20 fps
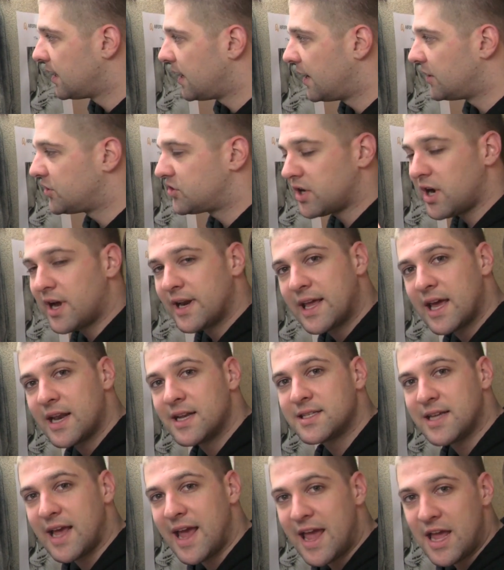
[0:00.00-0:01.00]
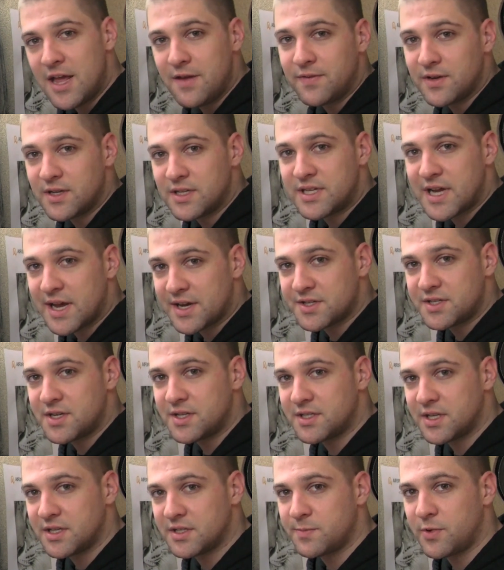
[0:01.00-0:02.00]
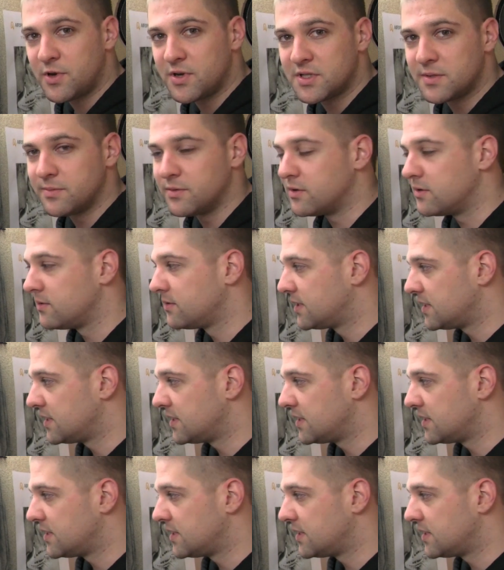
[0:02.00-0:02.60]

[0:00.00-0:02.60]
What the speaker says: and try to get as even textures as possible.